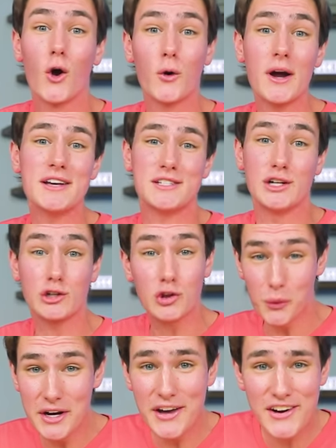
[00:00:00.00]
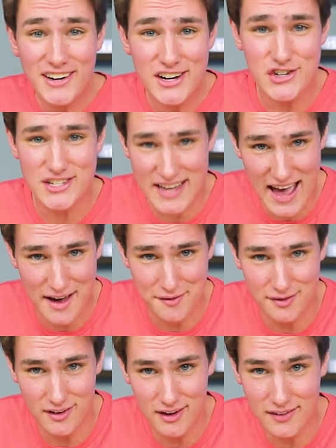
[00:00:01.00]
crazy. three hundred inches, F,
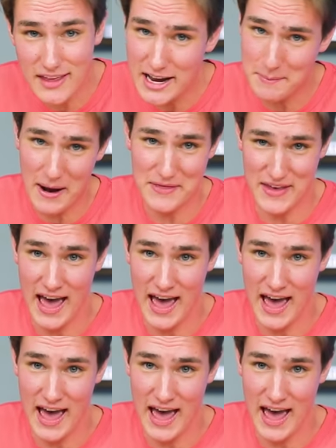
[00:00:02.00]
think about